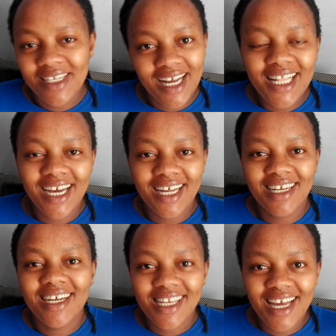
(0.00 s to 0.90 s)

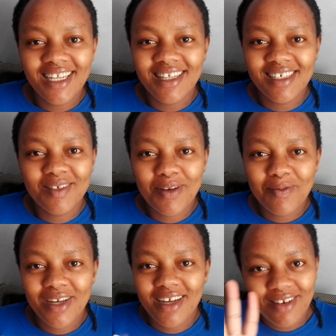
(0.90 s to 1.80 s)
Clearly this
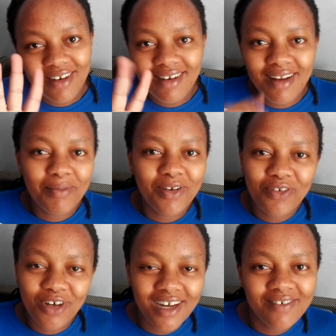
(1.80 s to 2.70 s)
baby and number
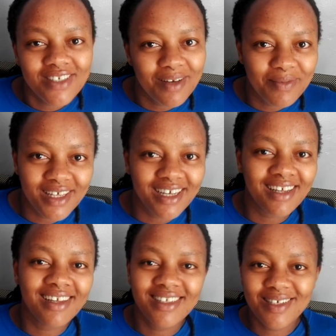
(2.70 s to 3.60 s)
4 have something
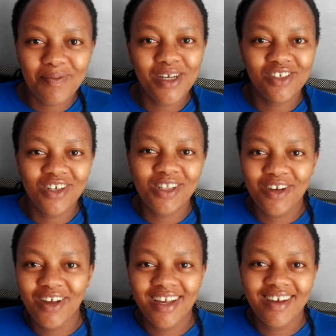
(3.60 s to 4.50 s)
special
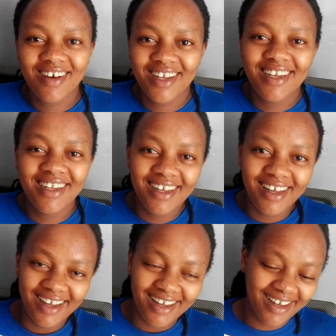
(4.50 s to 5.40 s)
going on.
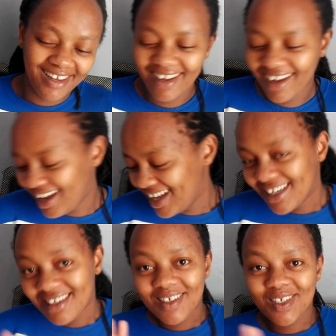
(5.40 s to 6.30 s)

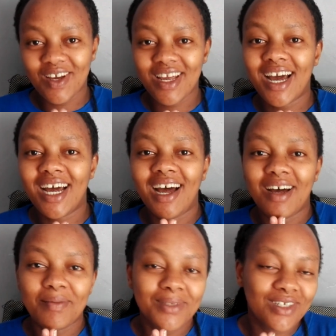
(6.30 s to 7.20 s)
So
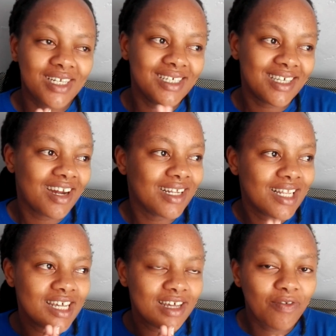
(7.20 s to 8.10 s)
yeah, today is
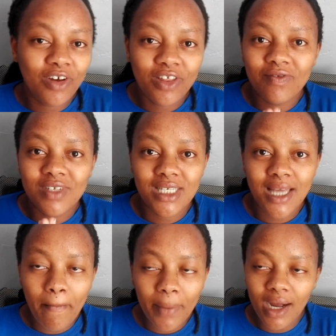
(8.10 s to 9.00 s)
currently the 4th of
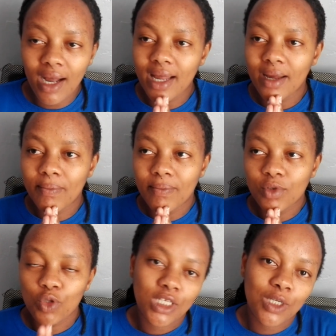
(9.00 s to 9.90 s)
December. I am
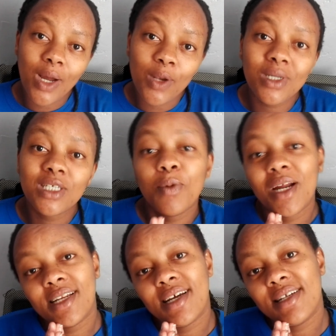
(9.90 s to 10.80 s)
21 weeks
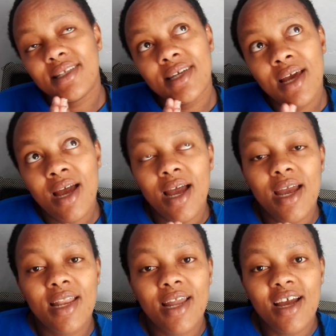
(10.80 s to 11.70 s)
pregnant,
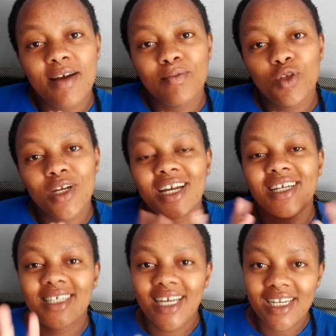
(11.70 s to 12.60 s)
and I am doing a
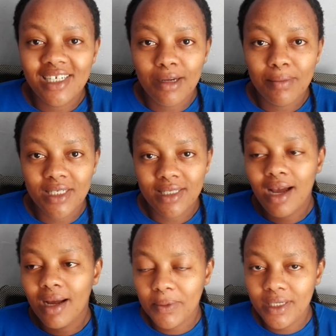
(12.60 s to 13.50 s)
2nd
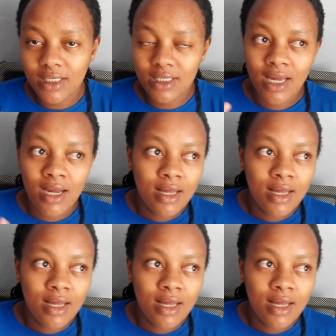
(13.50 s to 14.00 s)
trimester update.